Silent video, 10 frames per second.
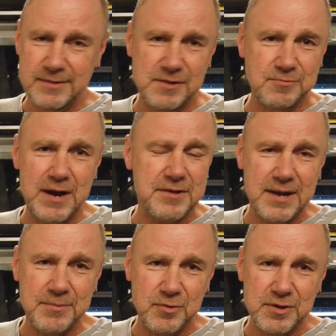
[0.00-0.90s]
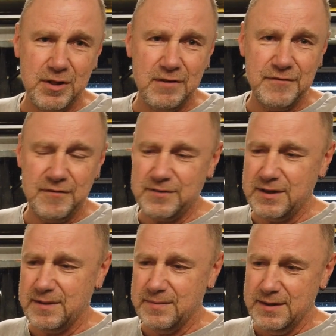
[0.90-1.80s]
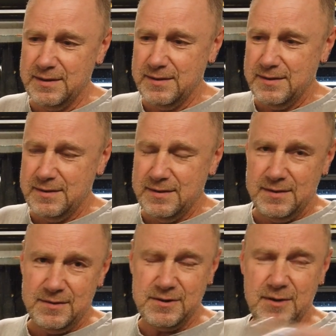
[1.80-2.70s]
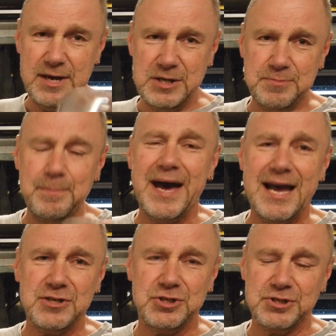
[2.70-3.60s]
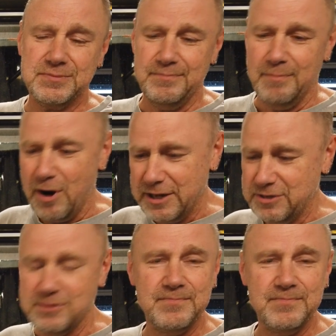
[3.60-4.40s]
Let's round it up to $1.50. So each batch might,